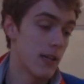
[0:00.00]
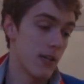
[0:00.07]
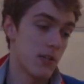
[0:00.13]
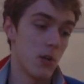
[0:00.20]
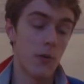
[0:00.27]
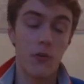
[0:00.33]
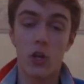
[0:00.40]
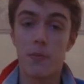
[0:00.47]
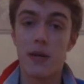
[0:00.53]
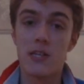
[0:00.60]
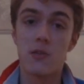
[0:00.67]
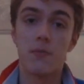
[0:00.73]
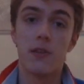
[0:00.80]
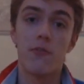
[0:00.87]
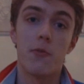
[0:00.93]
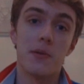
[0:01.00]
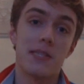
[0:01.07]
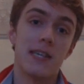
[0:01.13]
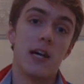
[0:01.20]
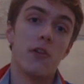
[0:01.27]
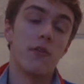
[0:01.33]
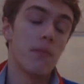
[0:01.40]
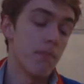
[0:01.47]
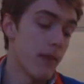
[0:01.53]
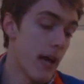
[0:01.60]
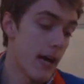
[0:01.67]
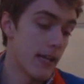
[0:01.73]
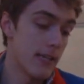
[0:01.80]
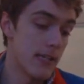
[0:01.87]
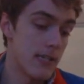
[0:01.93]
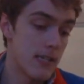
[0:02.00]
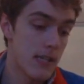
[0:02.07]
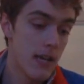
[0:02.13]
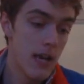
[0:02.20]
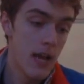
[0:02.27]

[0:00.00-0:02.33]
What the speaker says: So I've got to make something for myself. And